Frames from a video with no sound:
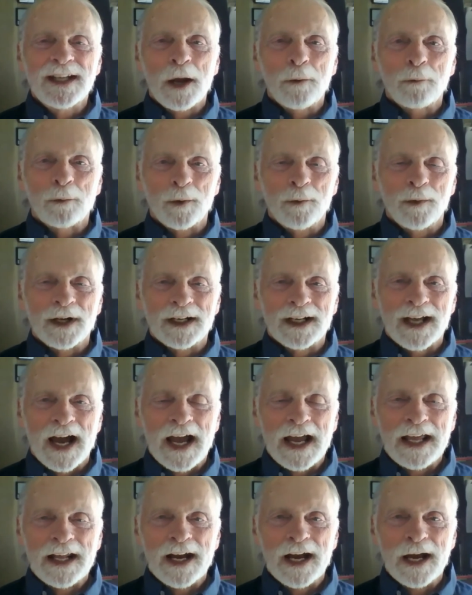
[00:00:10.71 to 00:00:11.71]
Temperament
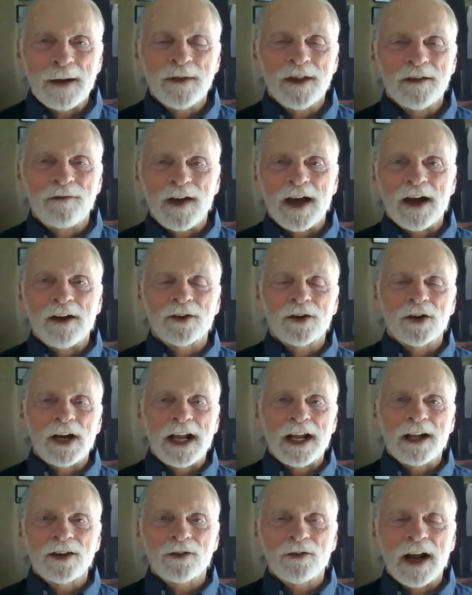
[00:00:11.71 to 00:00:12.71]
Guy, and I'm the founder
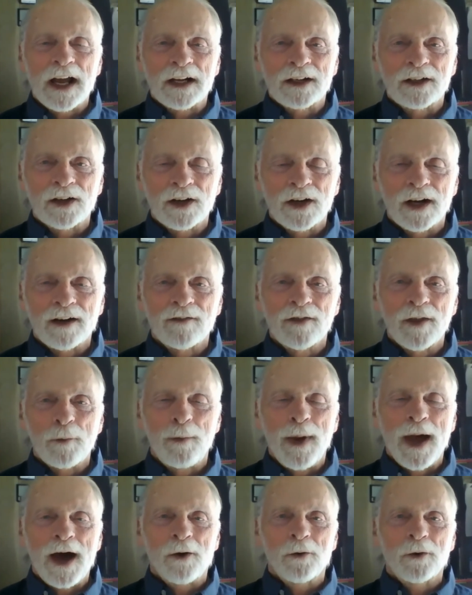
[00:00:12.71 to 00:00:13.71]
and director of the
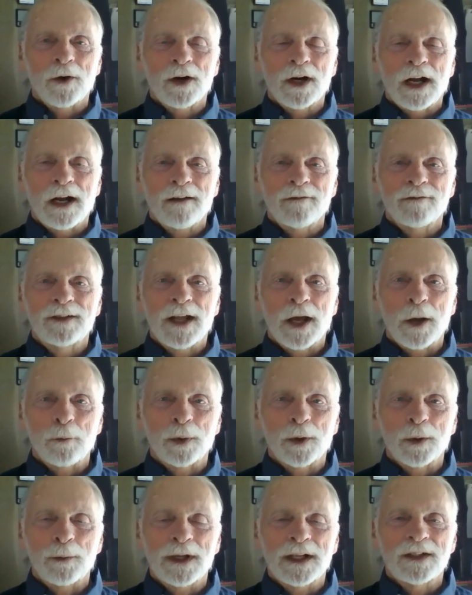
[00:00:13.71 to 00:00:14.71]
Power of
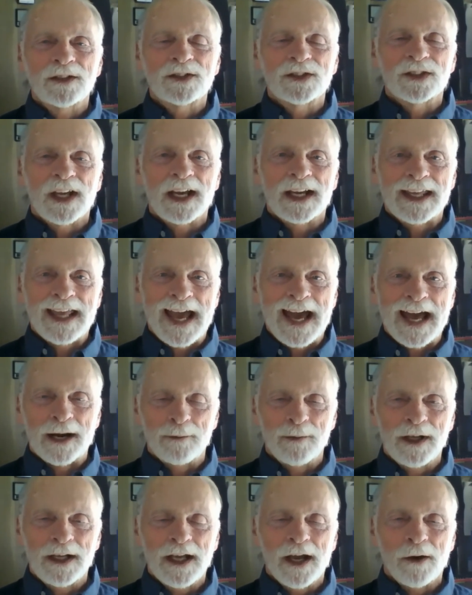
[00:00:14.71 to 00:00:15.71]
Temperaments
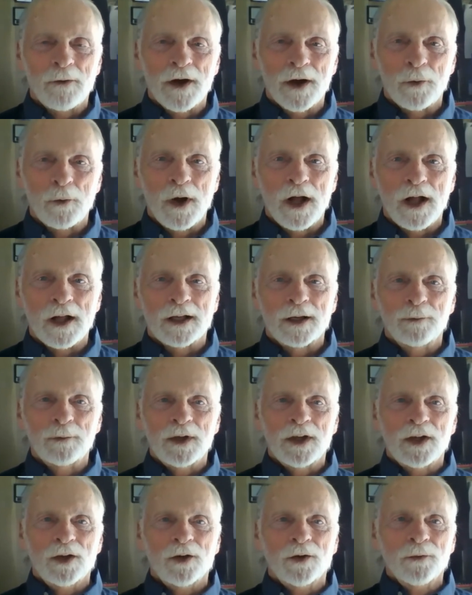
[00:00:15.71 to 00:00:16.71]
Academy. I want to
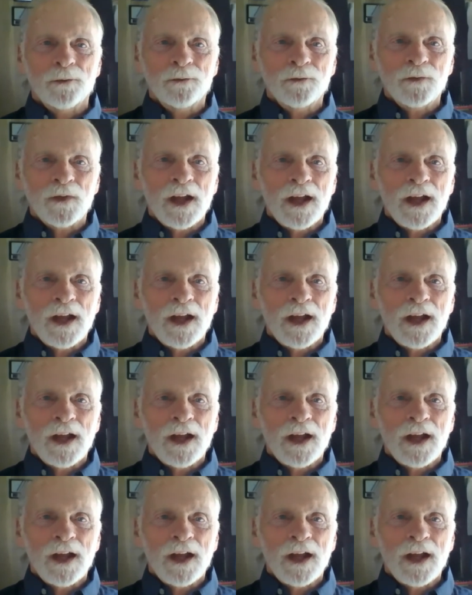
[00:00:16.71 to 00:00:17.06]
welcome you.